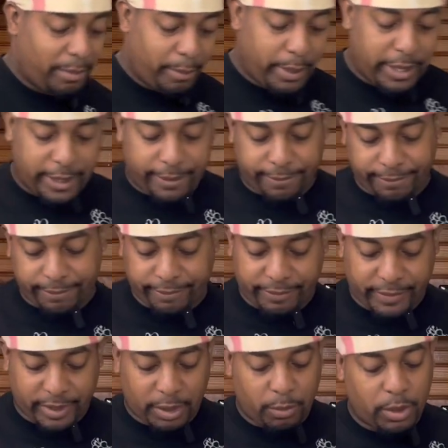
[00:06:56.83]
But
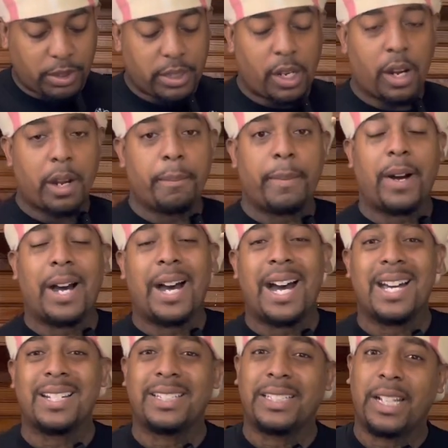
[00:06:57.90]
we're talking about
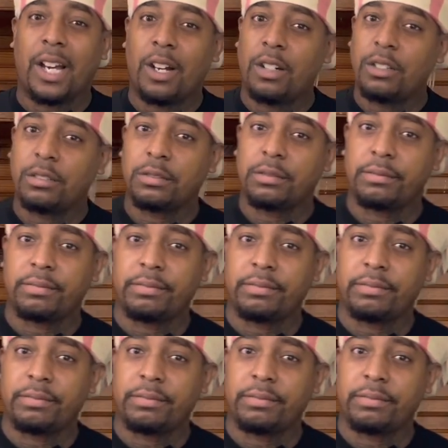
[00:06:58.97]
Odyssey Own.